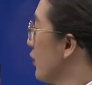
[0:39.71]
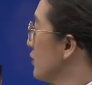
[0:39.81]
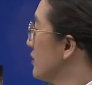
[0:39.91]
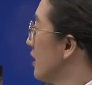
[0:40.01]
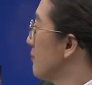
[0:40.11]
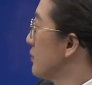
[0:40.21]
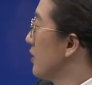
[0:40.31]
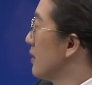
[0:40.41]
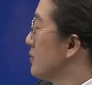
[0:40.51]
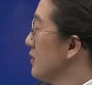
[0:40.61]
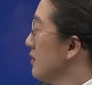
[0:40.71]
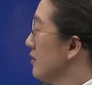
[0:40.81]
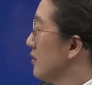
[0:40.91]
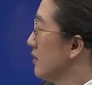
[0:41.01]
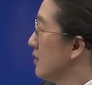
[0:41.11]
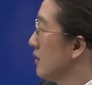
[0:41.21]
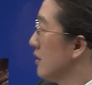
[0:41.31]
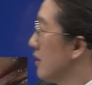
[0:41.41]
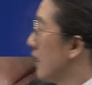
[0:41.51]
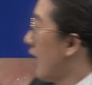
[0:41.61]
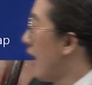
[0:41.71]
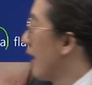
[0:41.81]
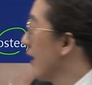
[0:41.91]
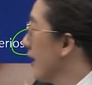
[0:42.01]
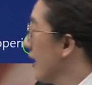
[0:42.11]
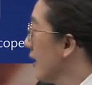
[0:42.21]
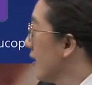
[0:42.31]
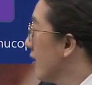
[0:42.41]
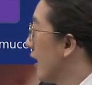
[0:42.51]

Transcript: When placing an implant, flapless surgery can be